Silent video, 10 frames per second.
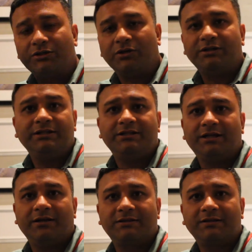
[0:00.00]
not teaching
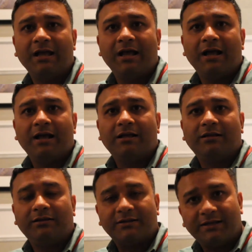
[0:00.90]
us
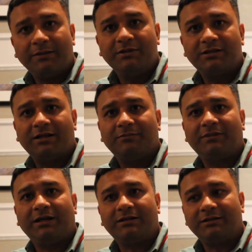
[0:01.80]
the same Islam
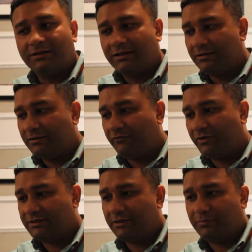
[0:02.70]
that, for
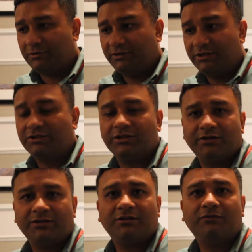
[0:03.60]
example, this
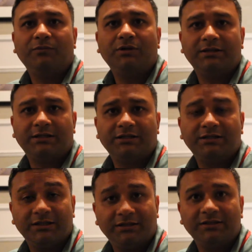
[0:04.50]
generation of mullahs are
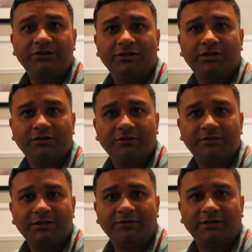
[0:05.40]
teaching this generation of
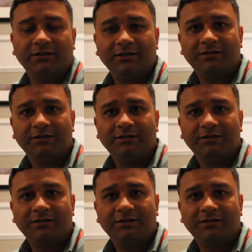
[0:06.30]
children.